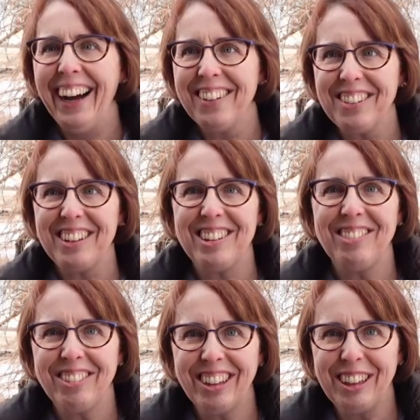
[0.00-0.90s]
We've had
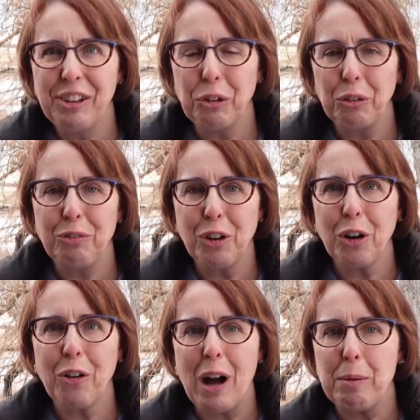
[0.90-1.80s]
some really cool
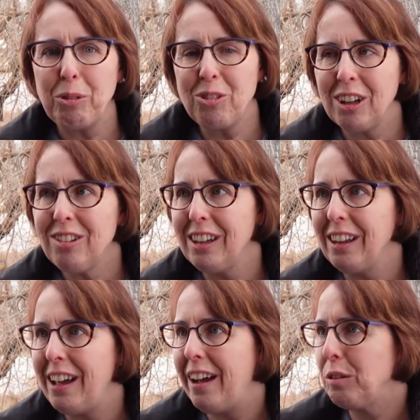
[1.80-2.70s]
photo ops just in
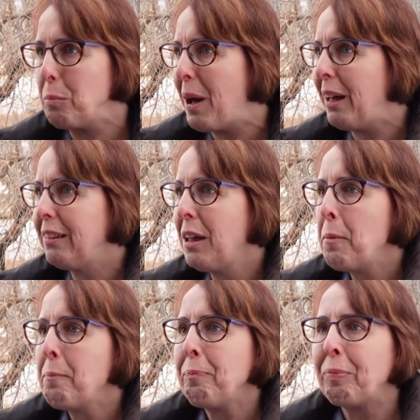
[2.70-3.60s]
the last month.
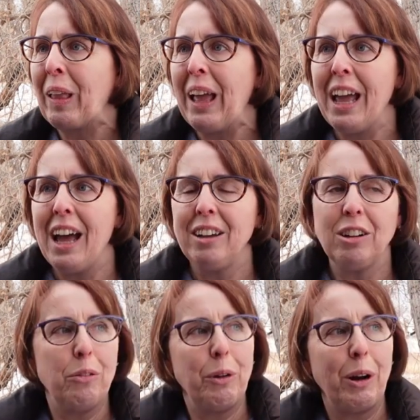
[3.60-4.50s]

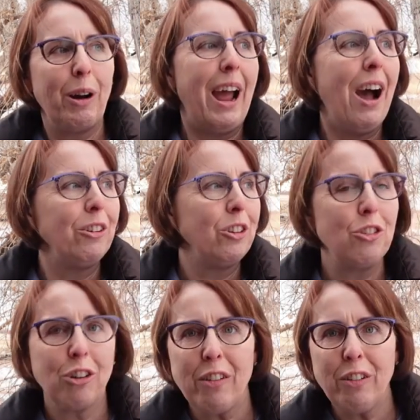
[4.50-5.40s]
And we're out
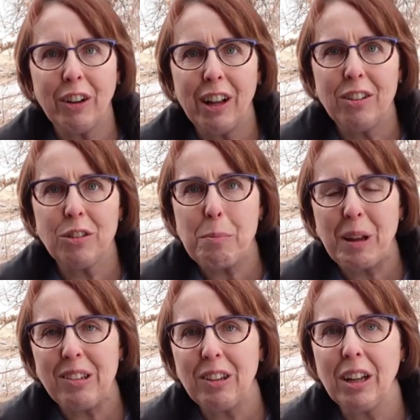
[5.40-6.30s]
driving around this
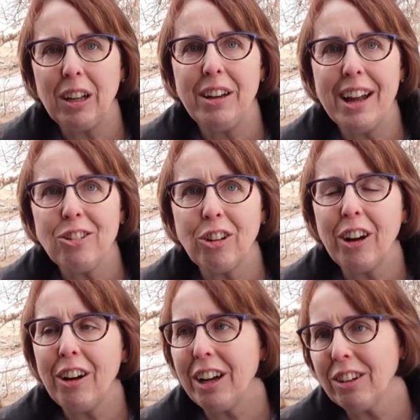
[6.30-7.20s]
amazing natural
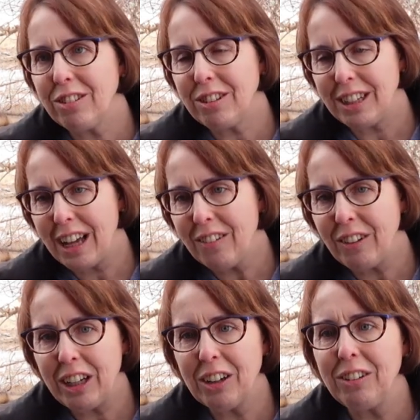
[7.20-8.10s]
area. You'll see that
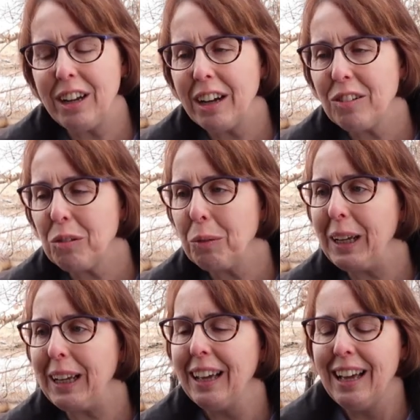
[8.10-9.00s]
video next
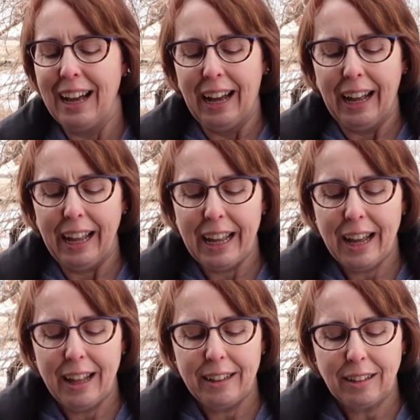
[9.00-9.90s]
week.
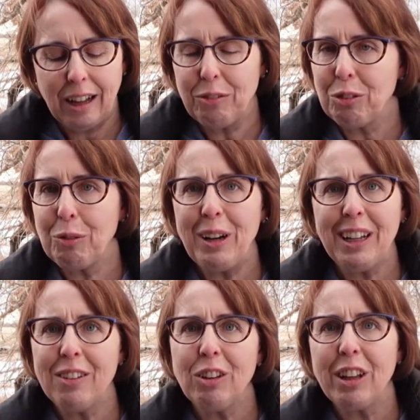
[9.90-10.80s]
And I just wanted
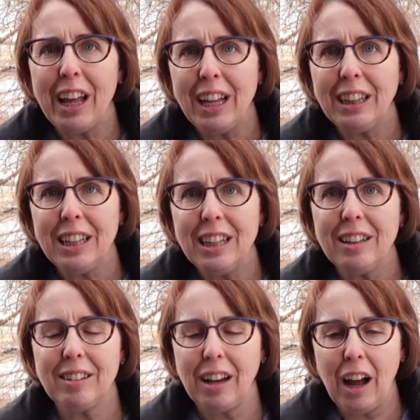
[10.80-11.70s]
to give you the 8
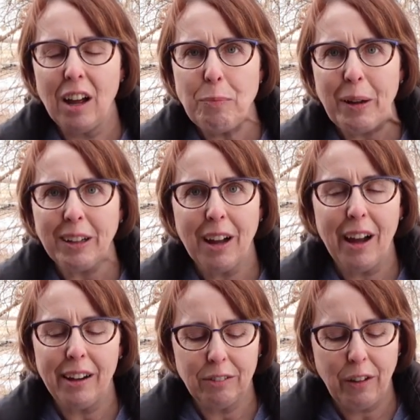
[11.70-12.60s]
things that I've been
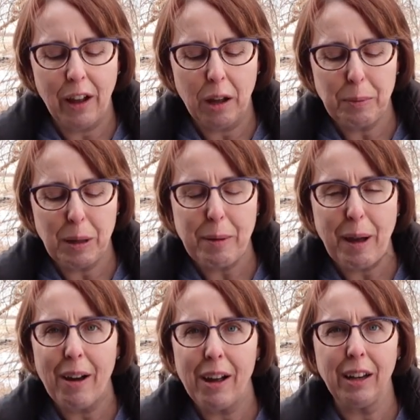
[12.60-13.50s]
kind of happy
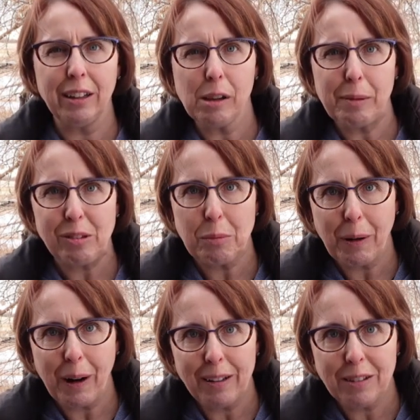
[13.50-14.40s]
about and a little bit
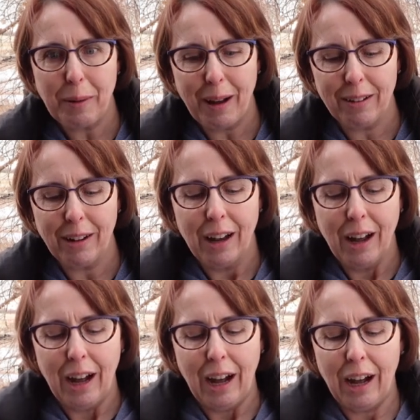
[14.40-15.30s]
surprised about
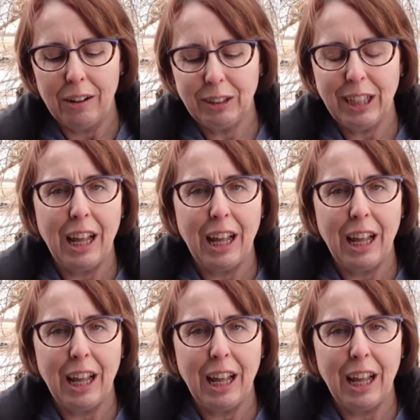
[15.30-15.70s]
with the